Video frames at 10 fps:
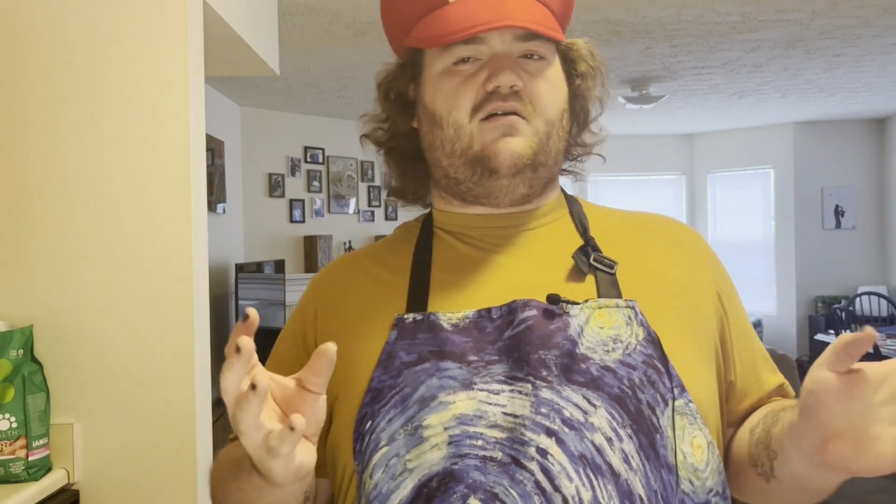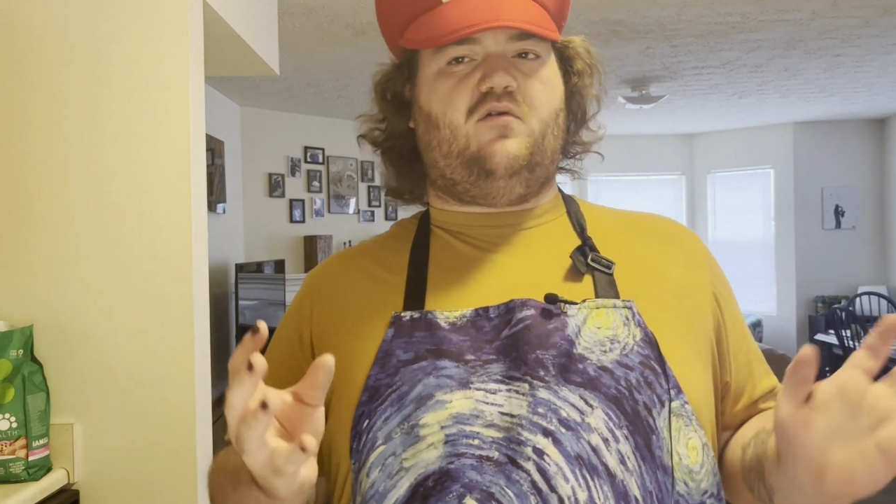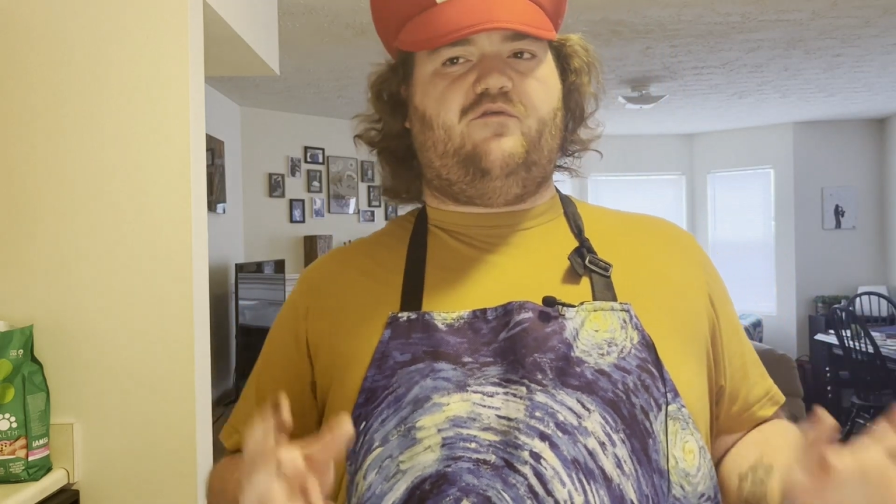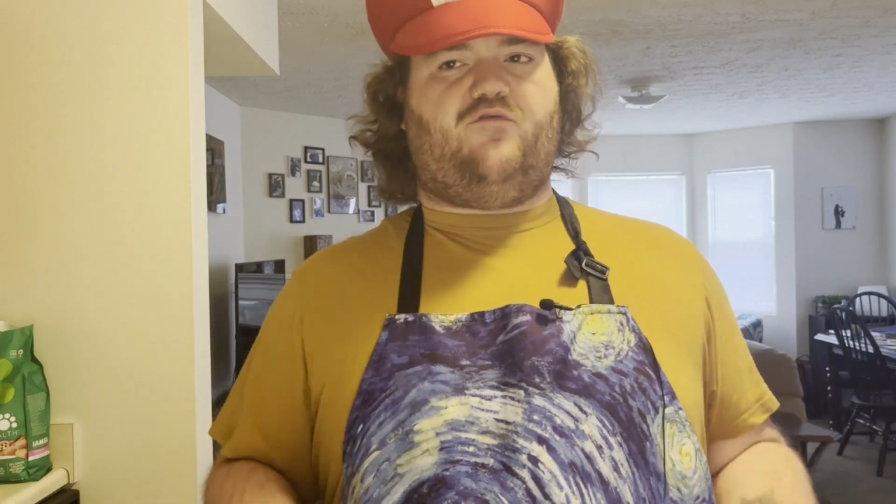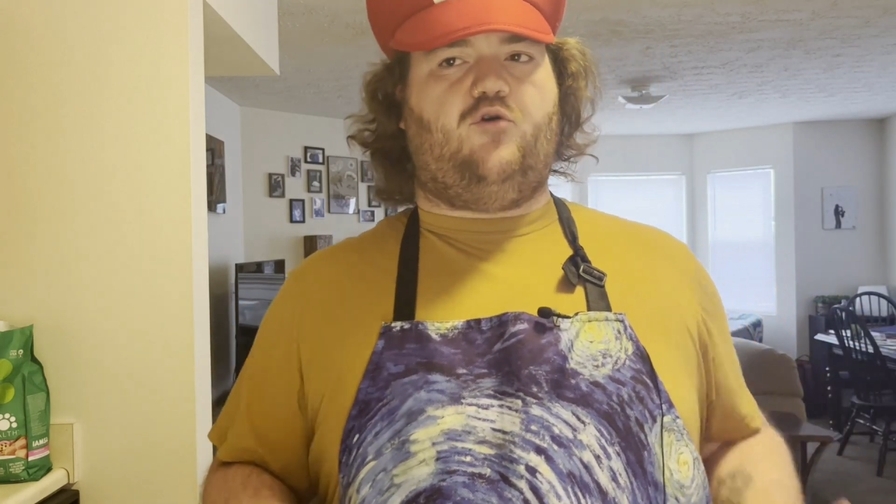
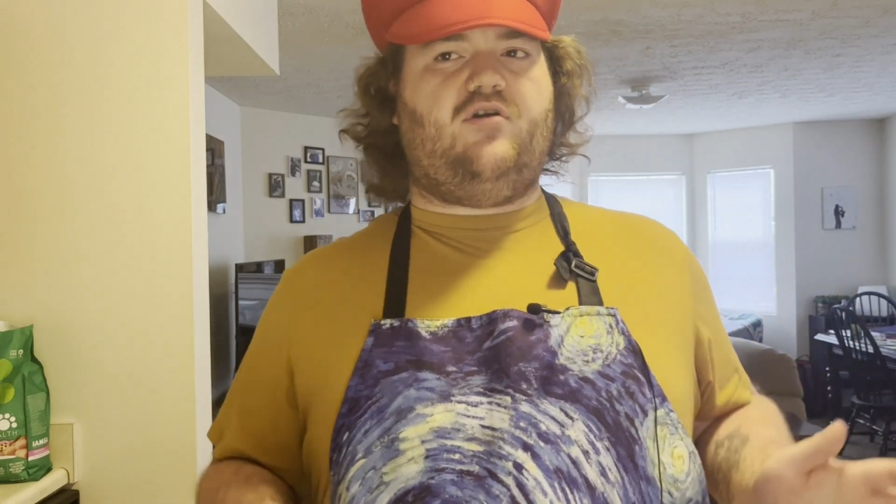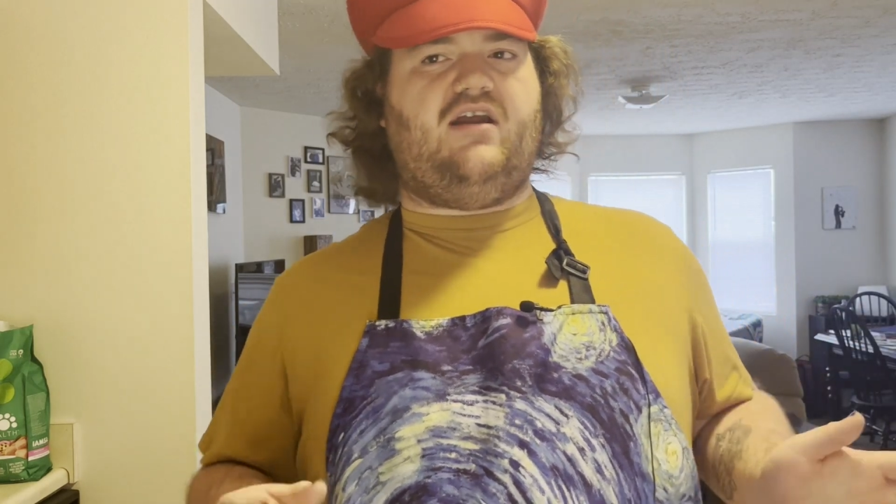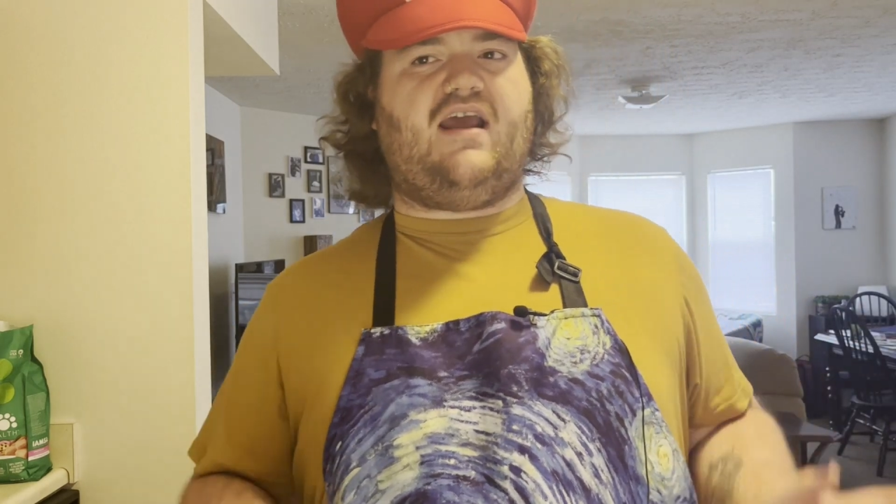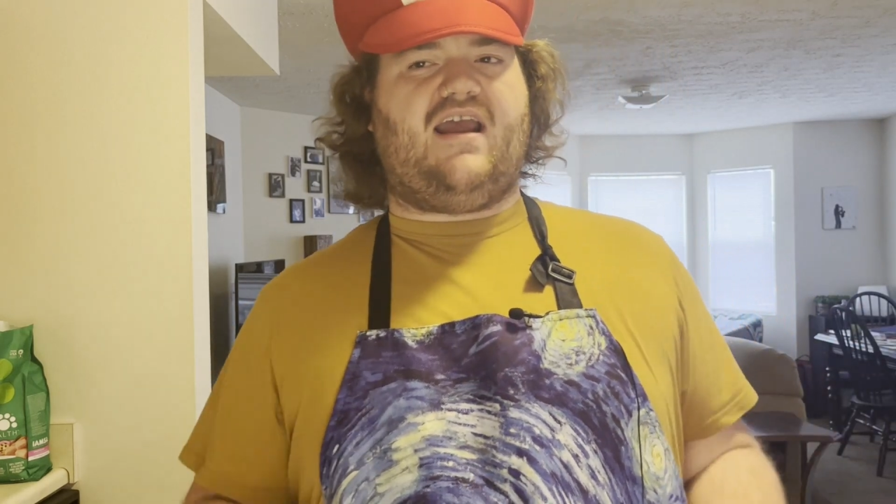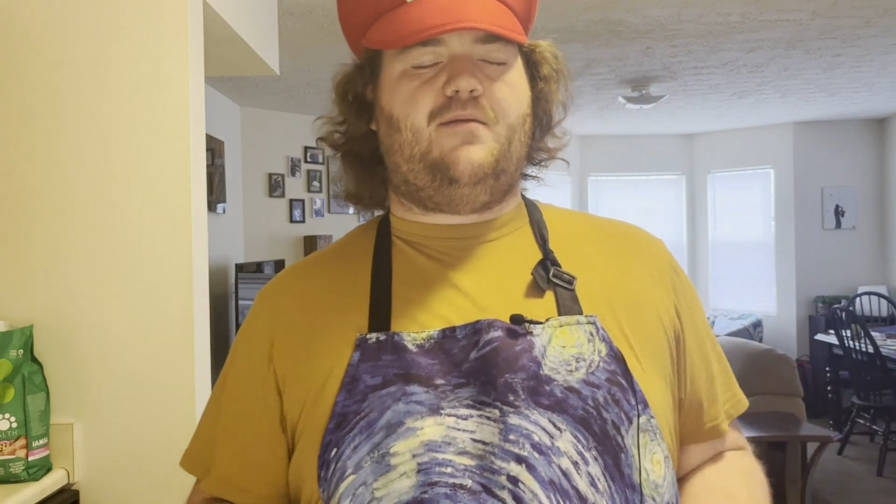fruity
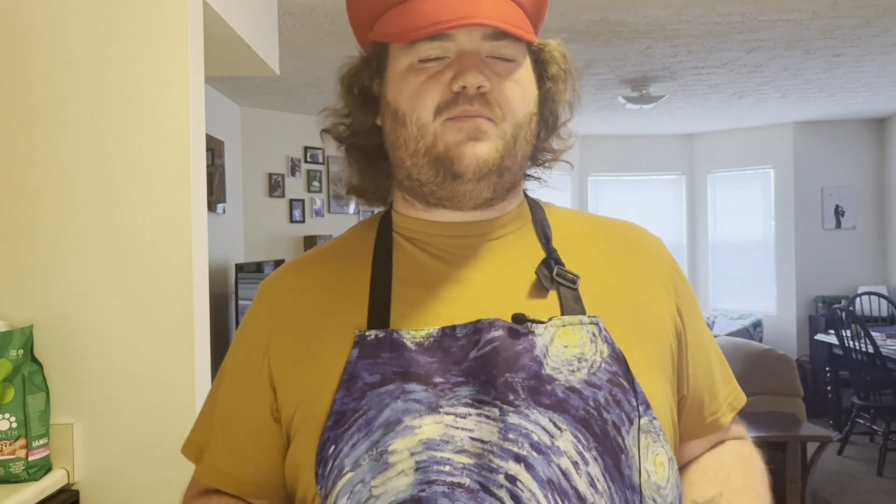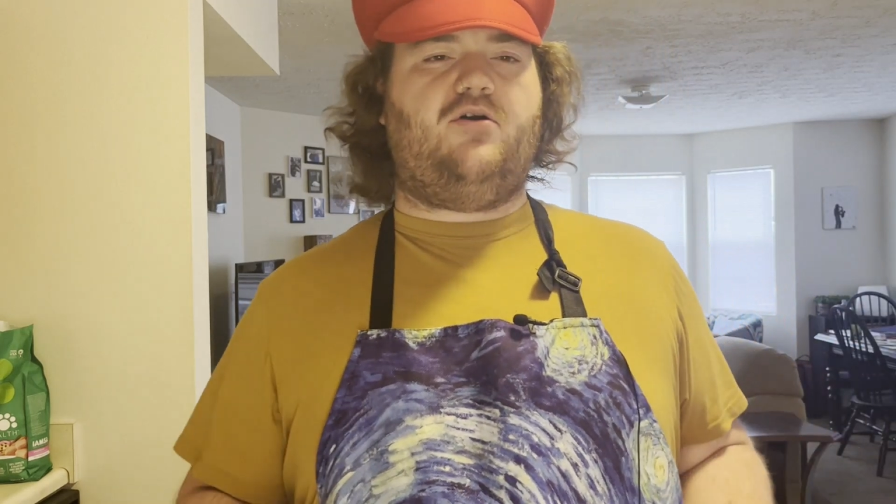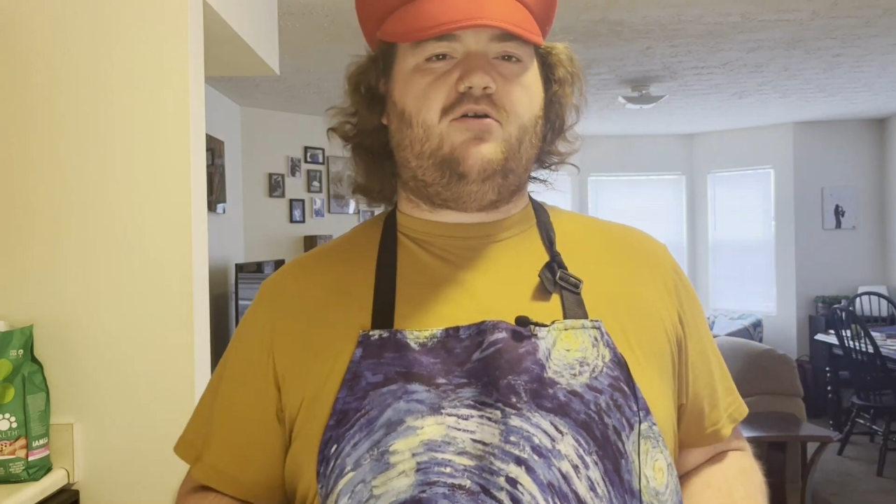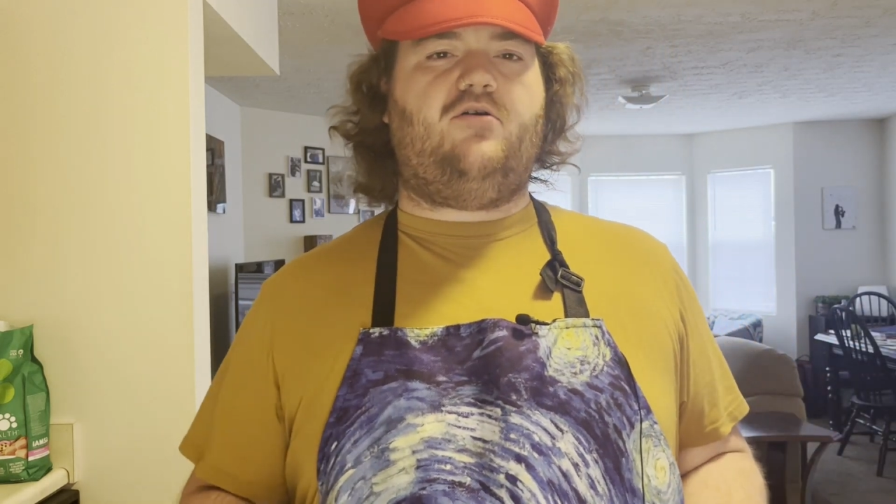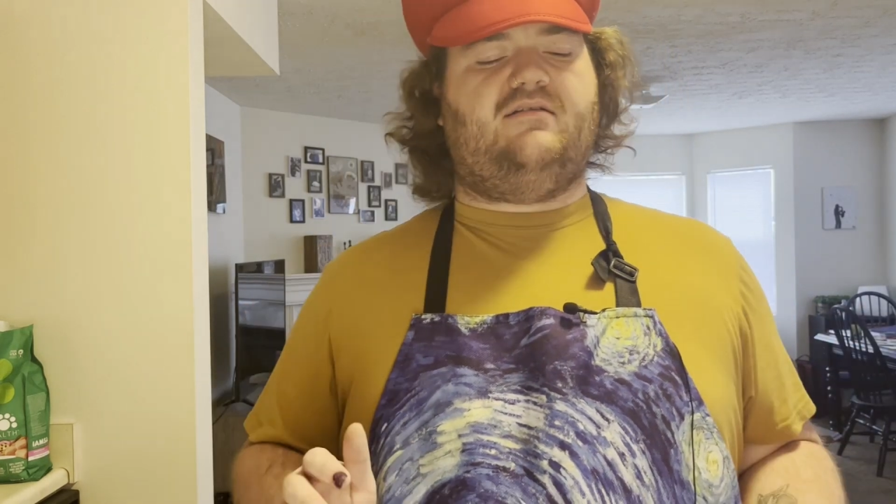hamburger.